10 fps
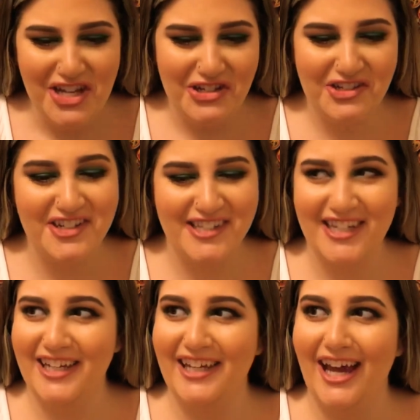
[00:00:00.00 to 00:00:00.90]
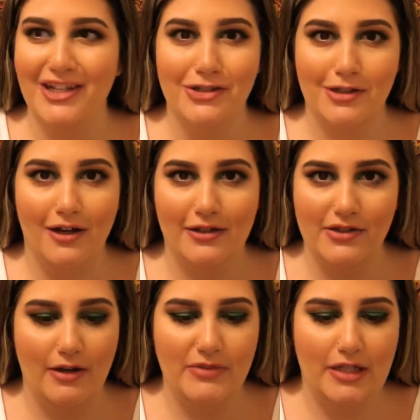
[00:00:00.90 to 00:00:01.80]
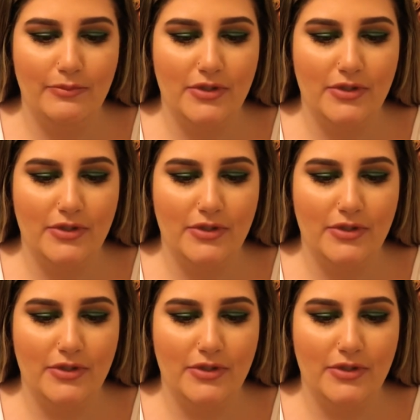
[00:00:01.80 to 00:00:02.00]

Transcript: Just kidding. I just got interrupted. I'm